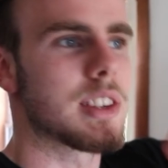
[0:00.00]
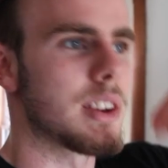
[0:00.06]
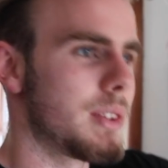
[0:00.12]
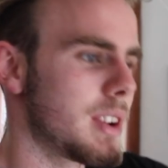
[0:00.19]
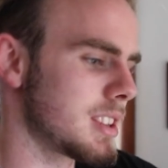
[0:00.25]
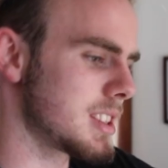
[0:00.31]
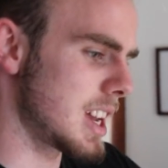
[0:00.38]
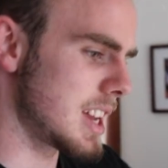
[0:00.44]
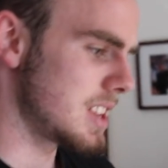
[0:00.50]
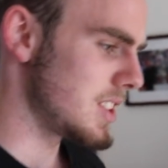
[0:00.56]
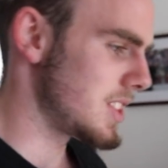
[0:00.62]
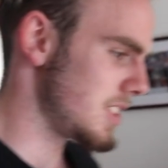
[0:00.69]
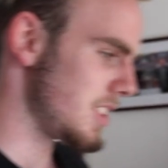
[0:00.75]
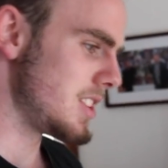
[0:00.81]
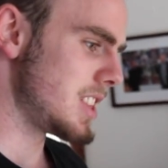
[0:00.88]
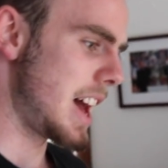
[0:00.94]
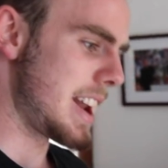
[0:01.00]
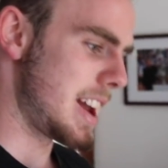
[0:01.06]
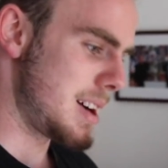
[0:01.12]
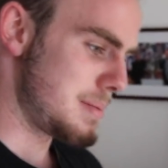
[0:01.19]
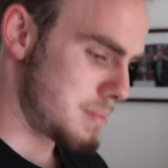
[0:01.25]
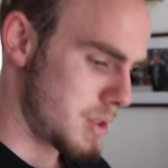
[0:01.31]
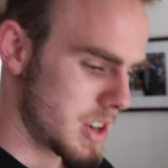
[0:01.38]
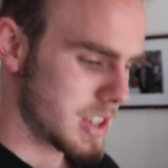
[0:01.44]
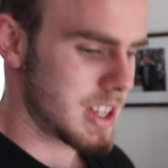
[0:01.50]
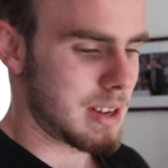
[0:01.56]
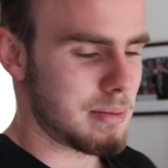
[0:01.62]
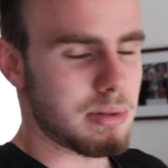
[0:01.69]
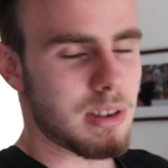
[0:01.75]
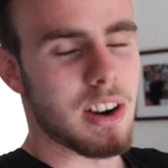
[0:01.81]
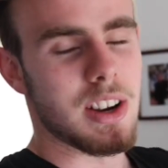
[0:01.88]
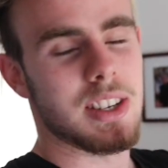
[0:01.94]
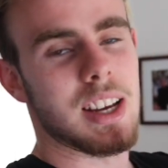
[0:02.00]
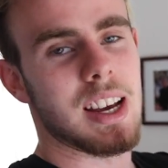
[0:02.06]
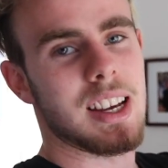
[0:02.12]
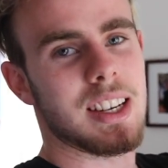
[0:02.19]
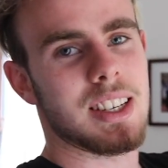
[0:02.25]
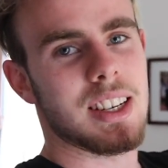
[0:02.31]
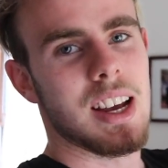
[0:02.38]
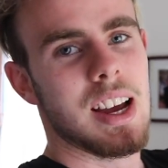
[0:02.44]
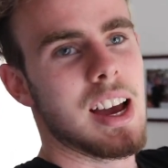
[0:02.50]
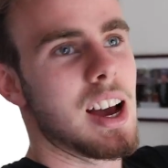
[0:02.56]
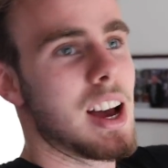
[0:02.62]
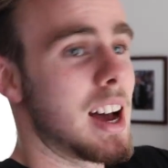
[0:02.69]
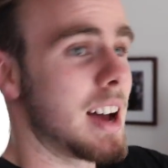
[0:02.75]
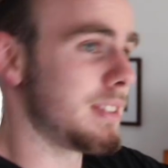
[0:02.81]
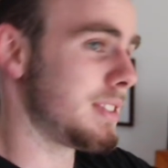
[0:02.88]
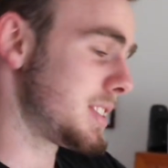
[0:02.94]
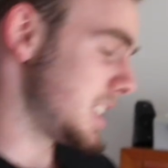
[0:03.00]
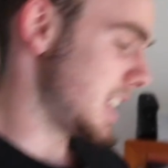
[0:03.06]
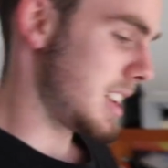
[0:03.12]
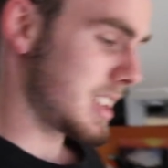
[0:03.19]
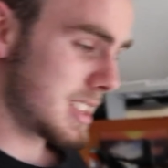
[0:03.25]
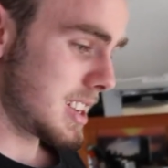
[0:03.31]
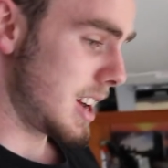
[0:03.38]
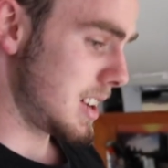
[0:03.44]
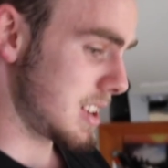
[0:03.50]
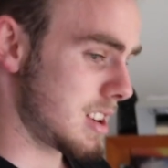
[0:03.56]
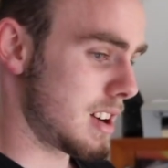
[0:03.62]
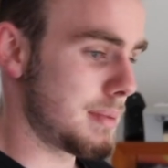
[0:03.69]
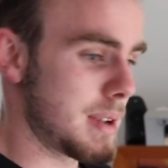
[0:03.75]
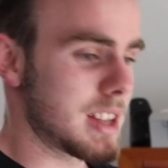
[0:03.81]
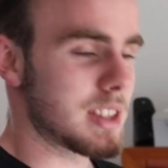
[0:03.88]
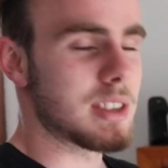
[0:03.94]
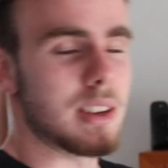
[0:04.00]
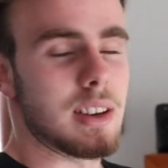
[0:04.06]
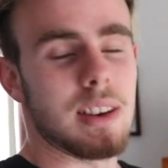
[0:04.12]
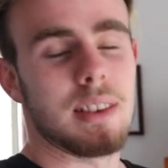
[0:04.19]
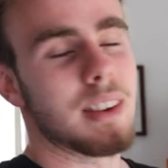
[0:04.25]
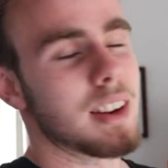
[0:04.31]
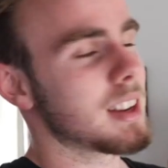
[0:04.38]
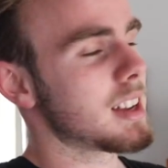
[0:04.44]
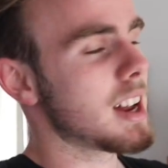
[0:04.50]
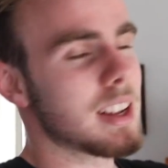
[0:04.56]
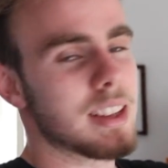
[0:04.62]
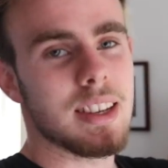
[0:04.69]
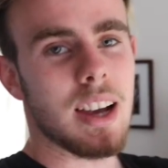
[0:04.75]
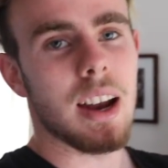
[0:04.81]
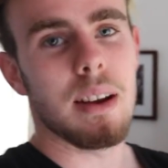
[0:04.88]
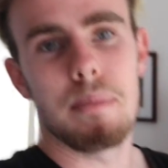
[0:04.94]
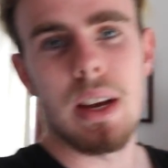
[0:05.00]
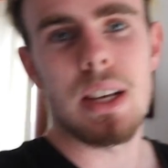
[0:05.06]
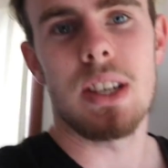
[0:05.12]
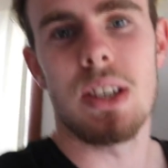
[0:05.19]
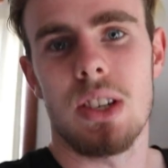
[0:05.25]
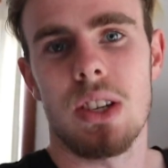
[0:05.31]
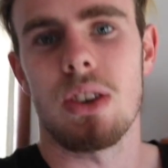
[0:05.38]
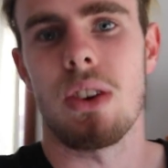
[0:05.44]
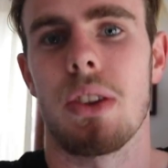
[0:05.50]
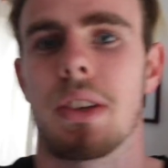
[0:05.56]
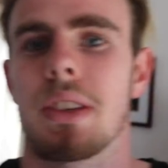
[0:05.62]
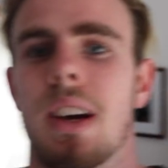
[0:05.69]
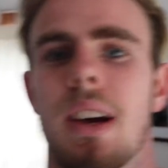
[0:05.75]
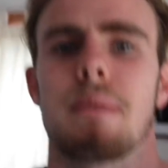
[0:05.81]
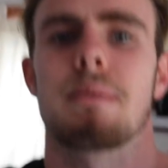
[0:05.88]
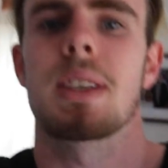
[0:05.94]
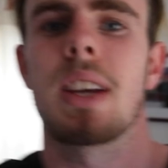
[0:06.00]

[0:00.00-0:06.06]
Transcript: So I want to take you through that unboxing process. I've seen a ton of comments and get a ton of messages all the time